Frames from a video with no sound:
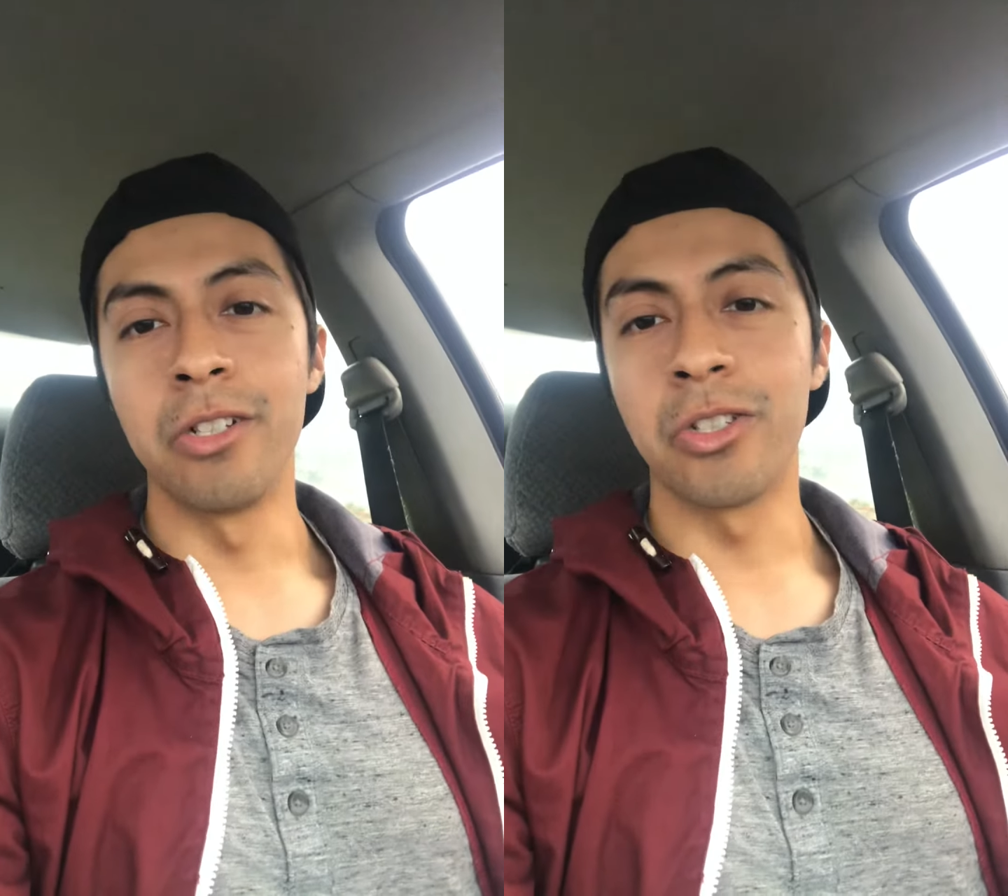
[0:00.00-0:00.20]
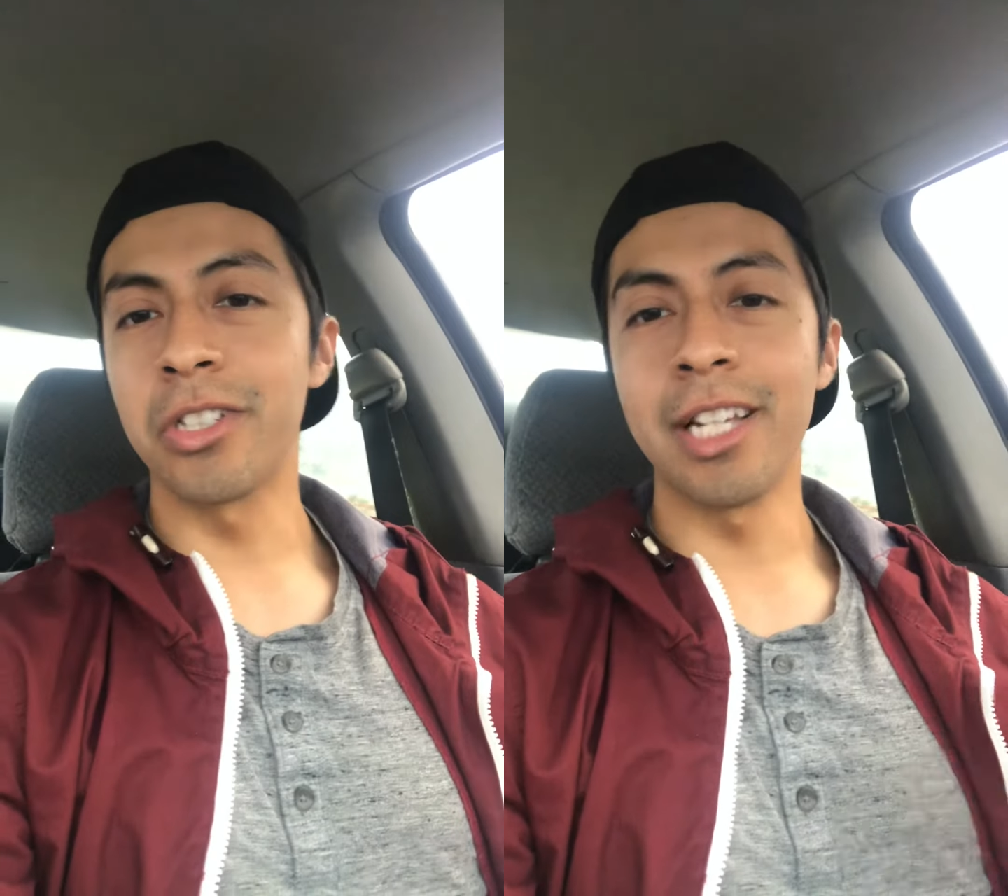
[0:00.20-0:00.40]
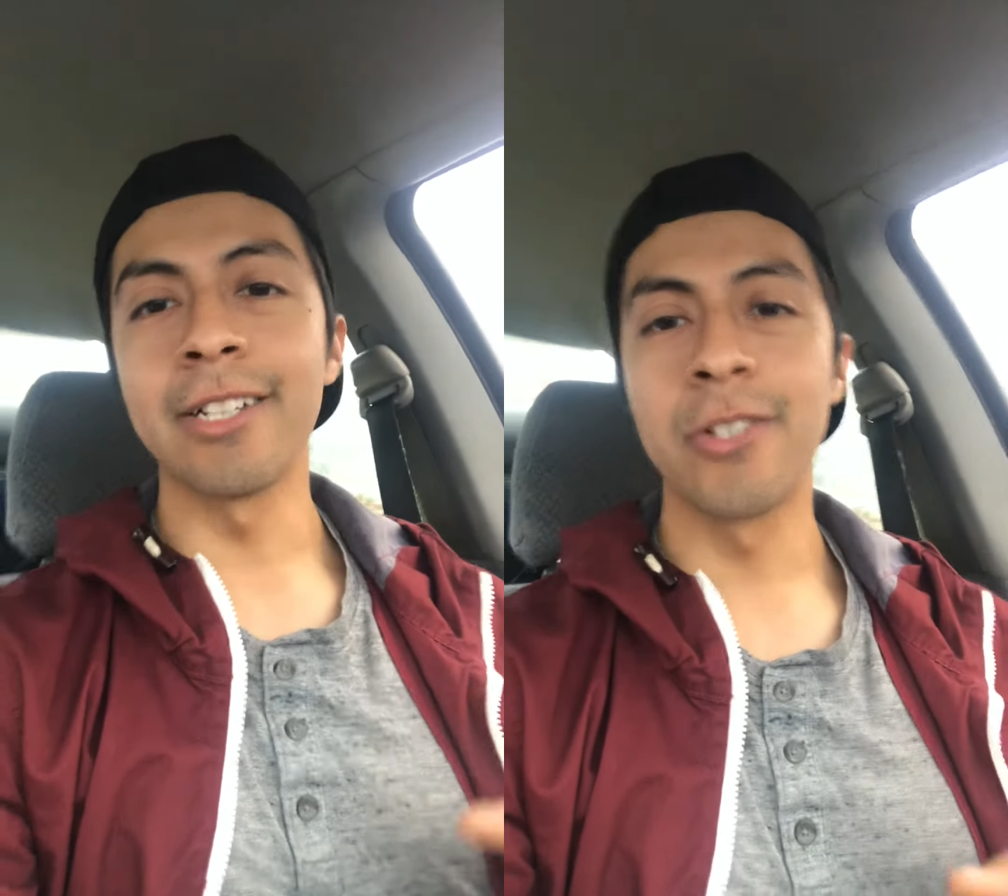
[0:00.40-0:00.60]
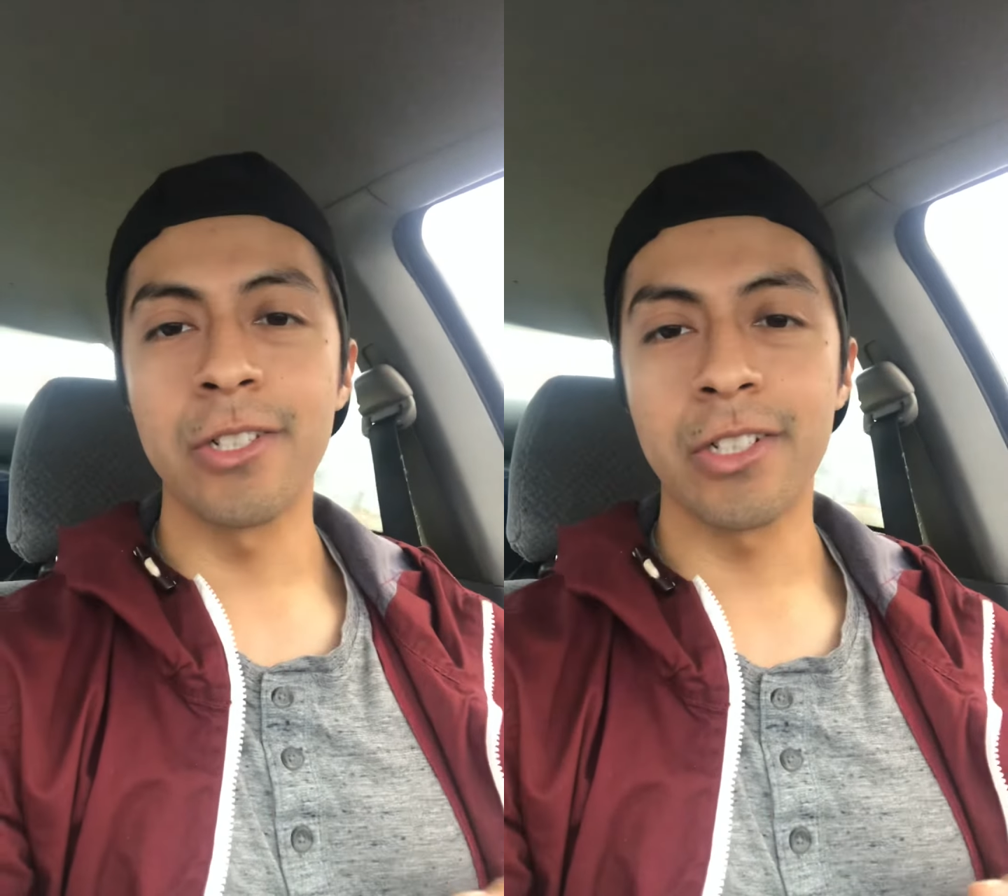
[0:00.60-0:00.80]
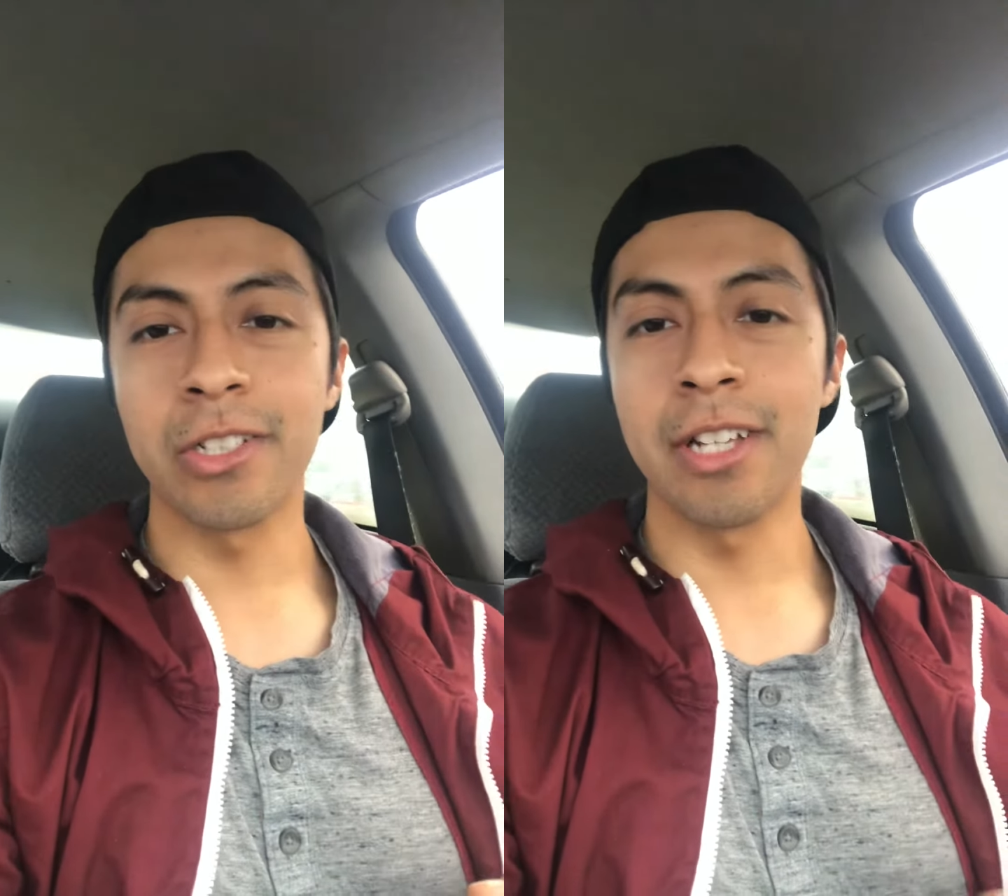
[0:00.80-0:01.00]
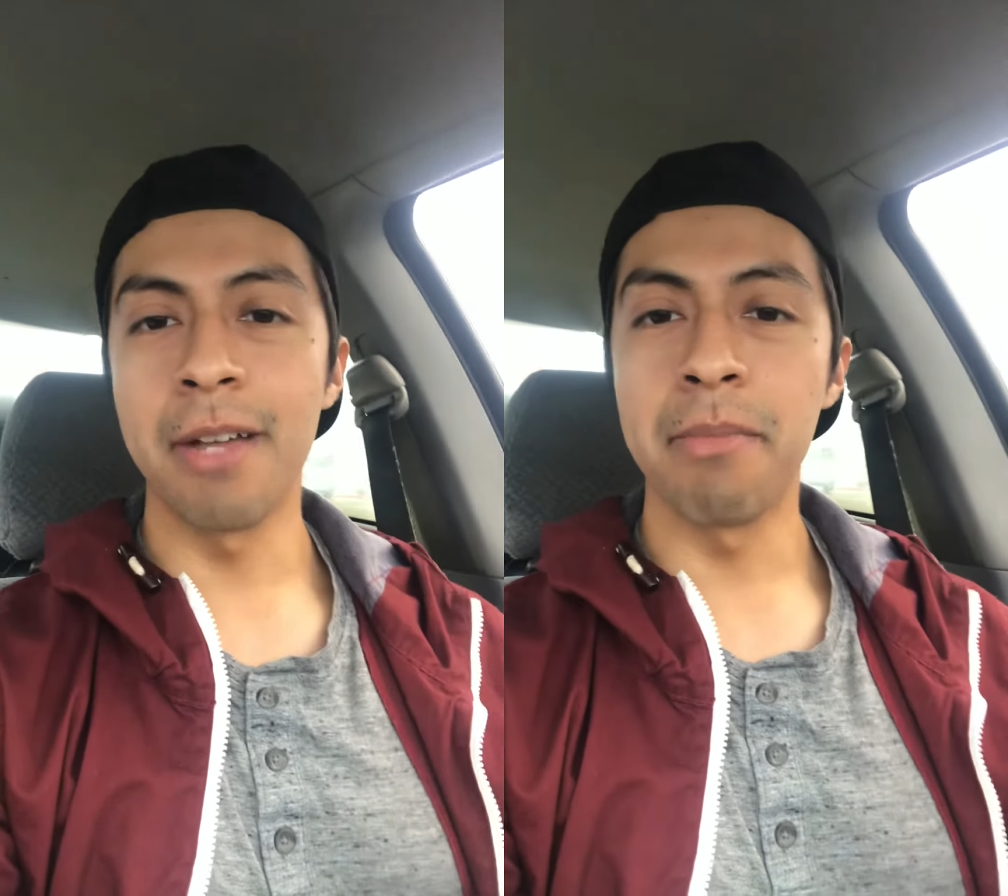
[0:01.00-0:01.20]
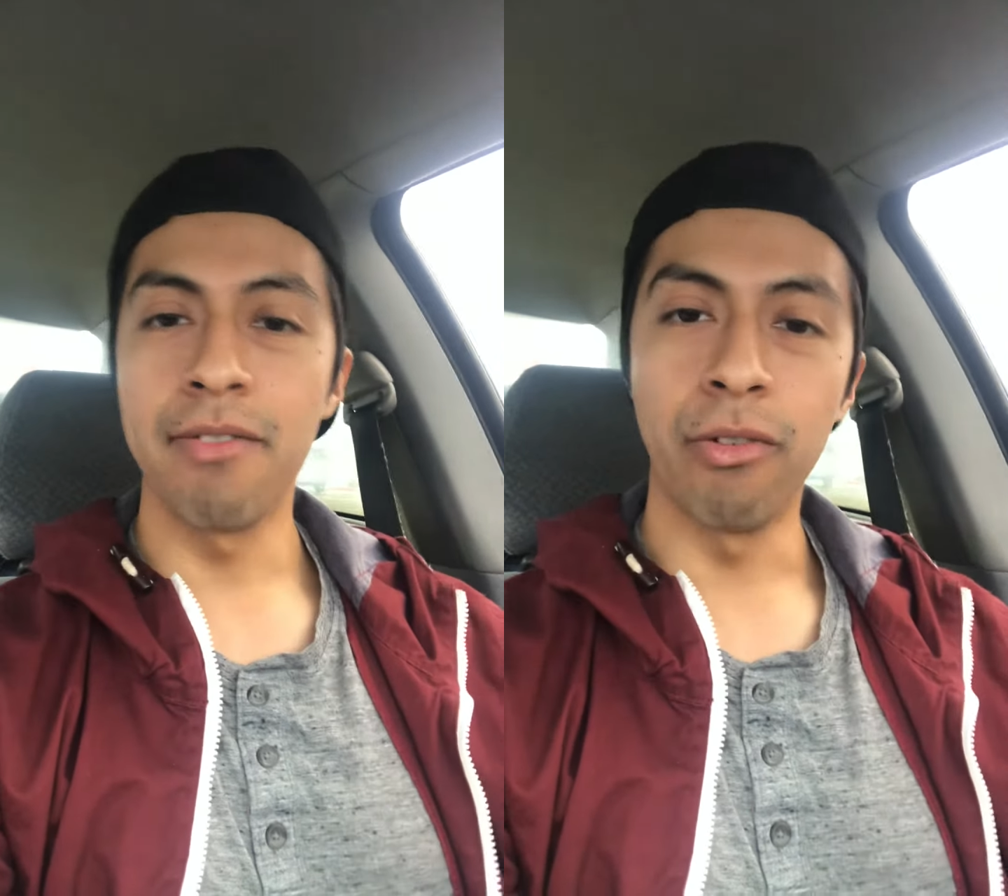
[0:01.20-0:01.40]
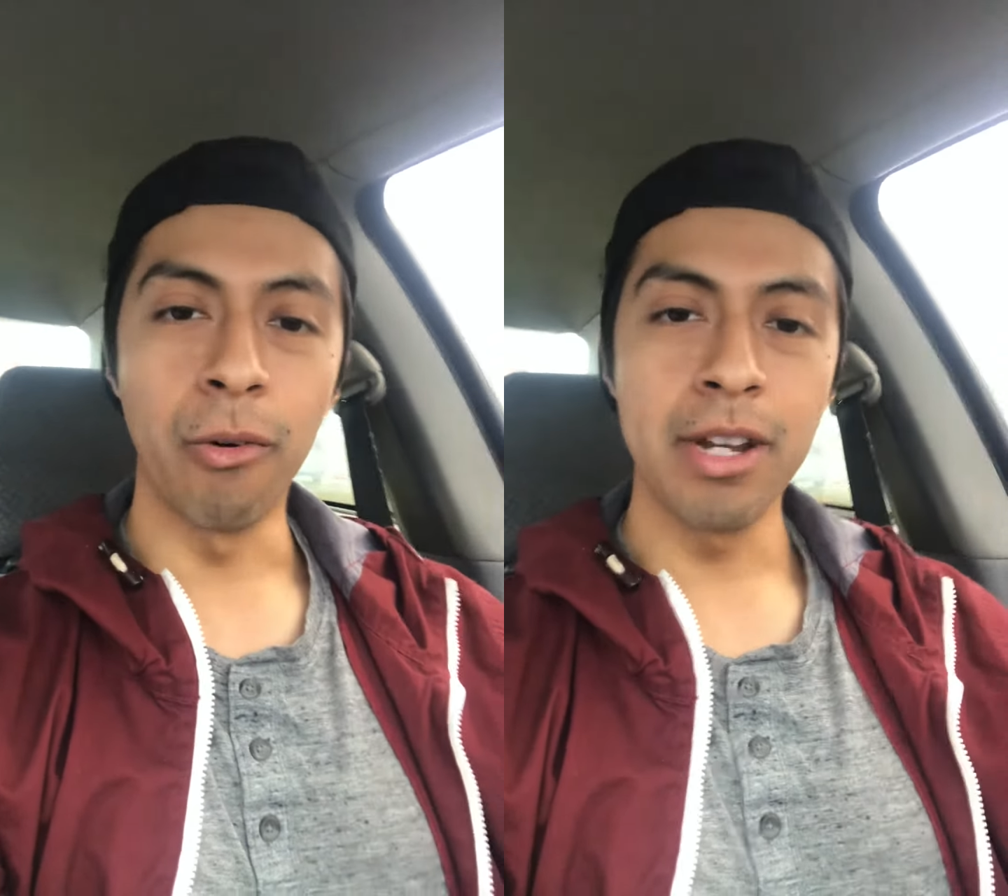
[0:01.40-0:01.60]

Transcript: Just like Jesus said before